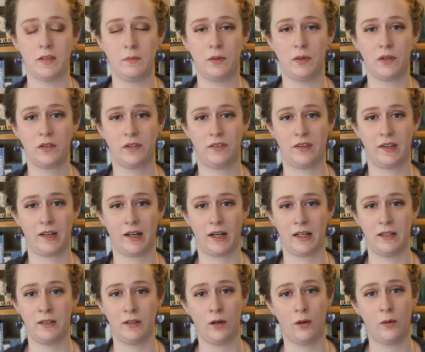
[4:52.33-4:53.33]
books that
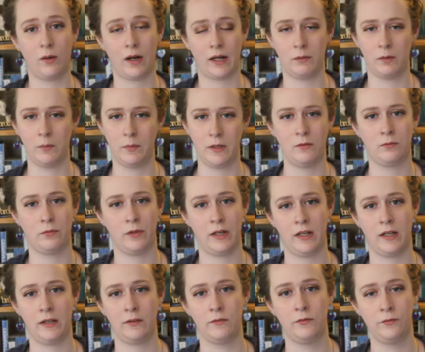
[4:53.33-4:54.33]
I know I will be
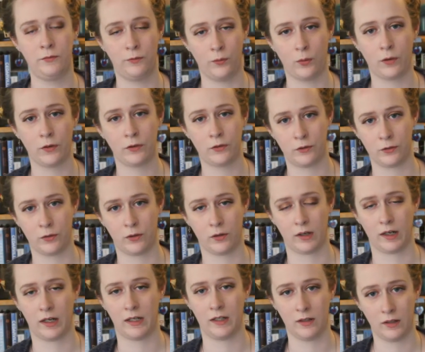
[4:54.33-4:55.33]
reading for sure.
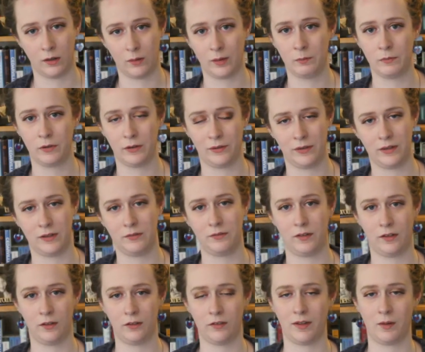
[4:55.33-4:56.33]
I know I'm going to
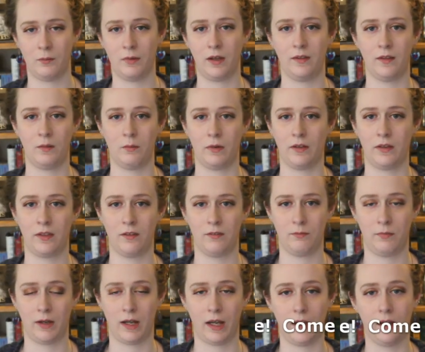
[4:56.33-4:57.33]
finish them in the month
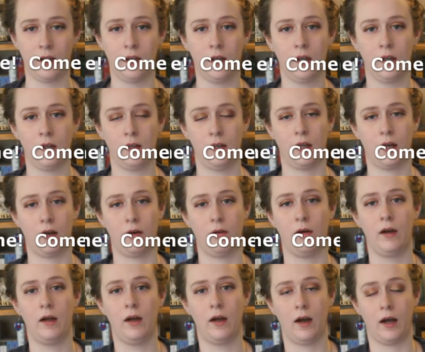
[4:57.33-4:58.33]
of May.
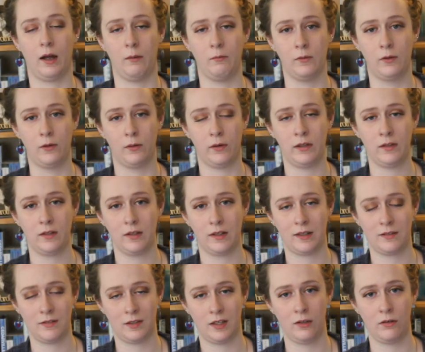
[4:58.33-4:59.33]
Now, I'm going to
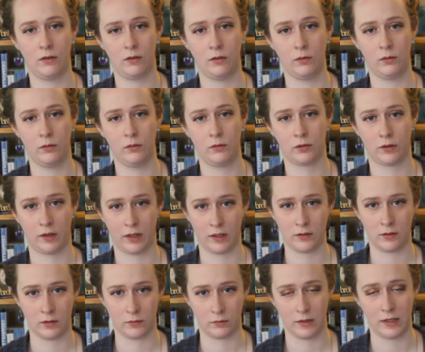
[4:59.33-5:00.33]
continue trying
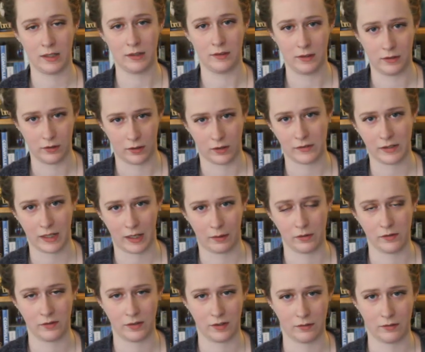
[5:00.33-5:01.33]
to read the Dark
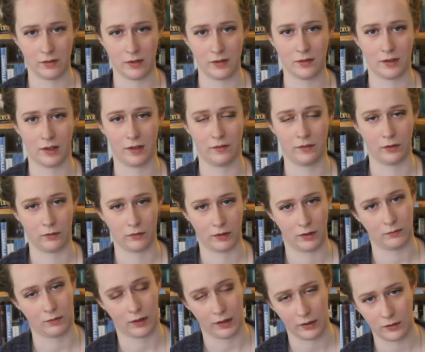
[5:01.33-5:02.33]
Tower series and the
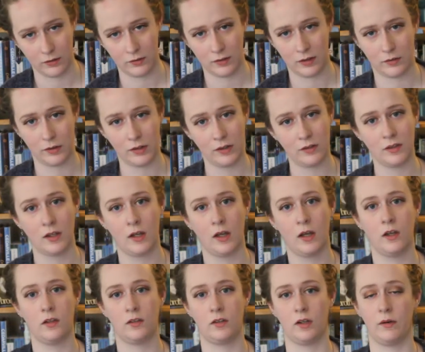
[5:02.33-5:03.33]
Green Rider series,
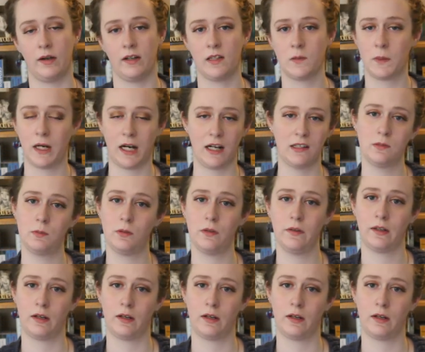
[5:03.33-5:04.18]
so it's possible that